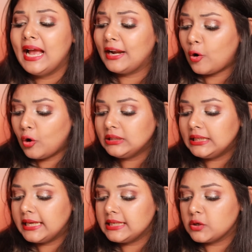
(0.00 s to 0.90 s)
and all the
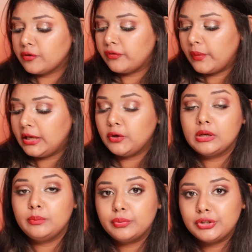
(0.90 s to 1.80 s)
links of where you
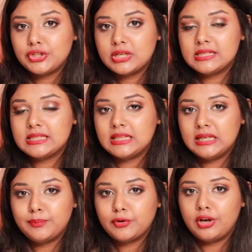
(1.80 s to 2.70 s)
can purchase the
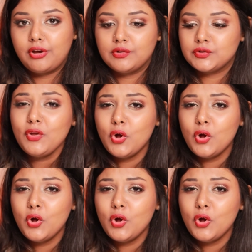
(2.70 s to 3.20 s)
lip crayons,